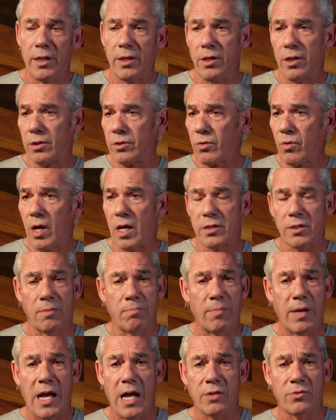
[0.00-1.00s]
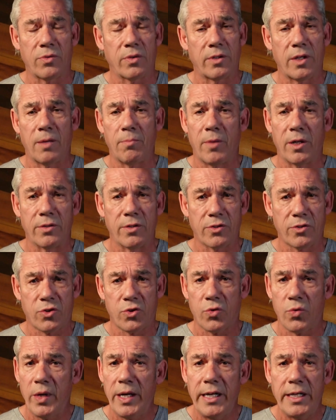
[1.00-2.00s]
You're crossing paths with them on the
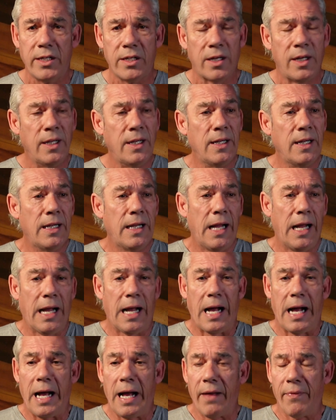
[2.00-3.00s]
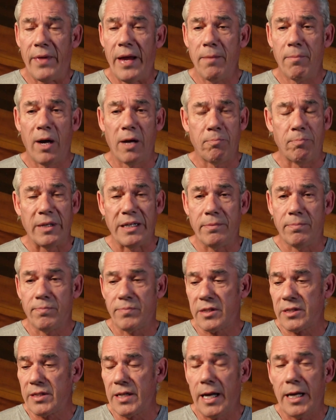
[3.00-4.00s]
street. They might be
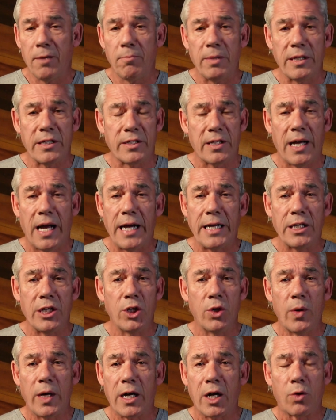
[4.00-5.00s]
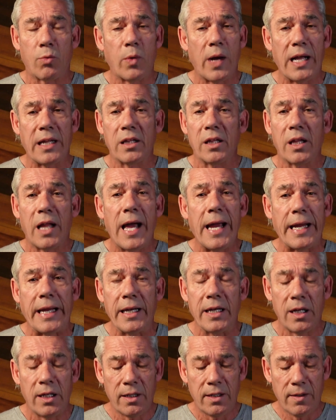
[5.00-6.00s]
sitting beside you at a red light.
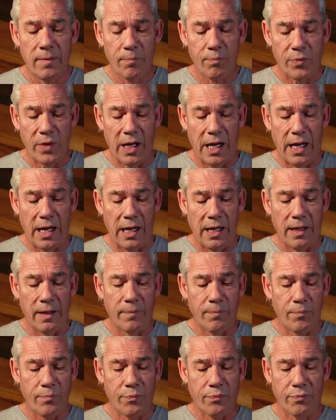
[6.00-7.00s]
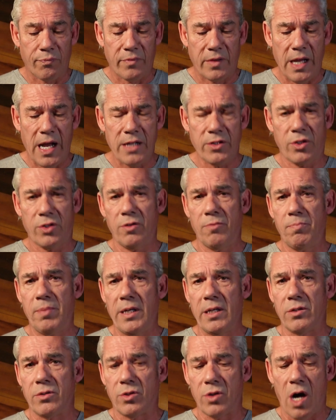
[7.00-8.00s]
That should be
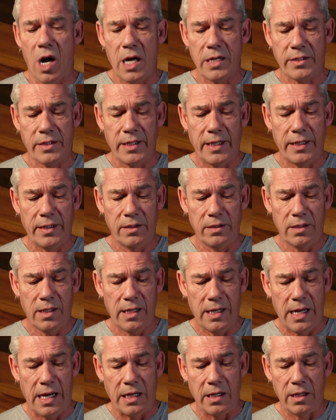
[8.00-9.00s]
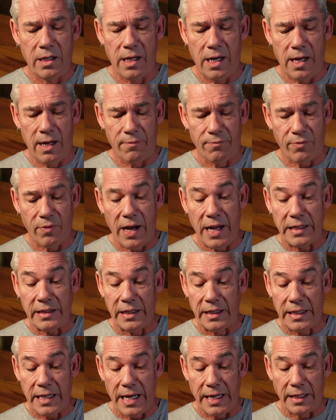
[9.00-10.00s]
a daunting and frankly
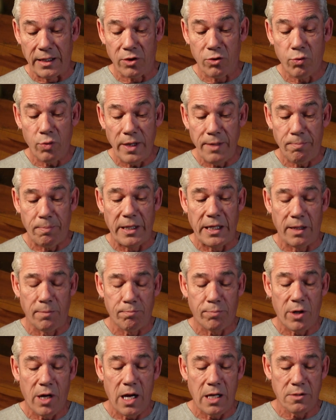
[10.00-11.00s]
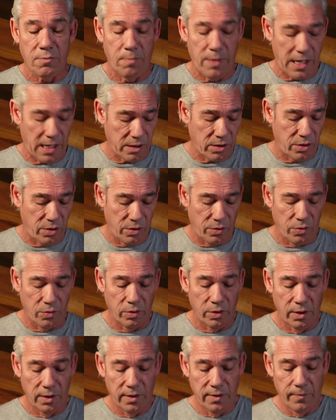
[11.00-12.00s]
kind of creepy prospect to
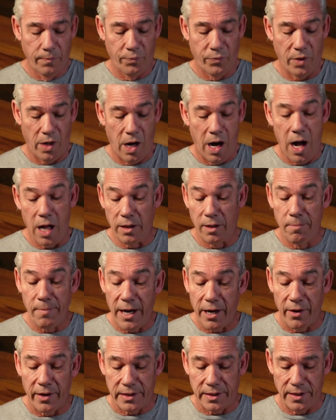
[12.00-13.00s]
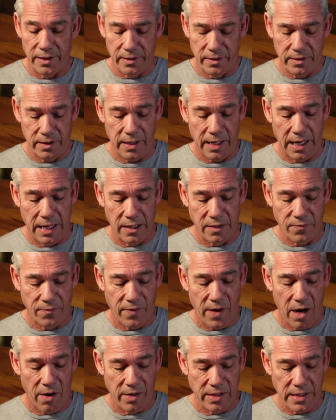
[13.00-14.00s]
all Americans as
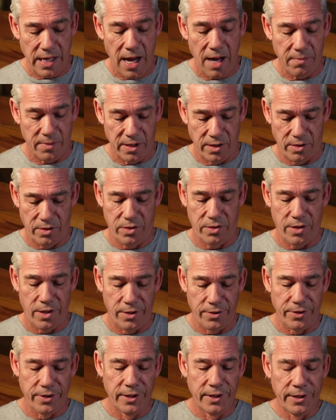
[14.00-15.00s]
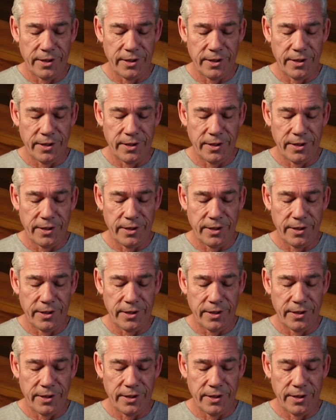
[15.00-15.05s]
far as I'm concerned.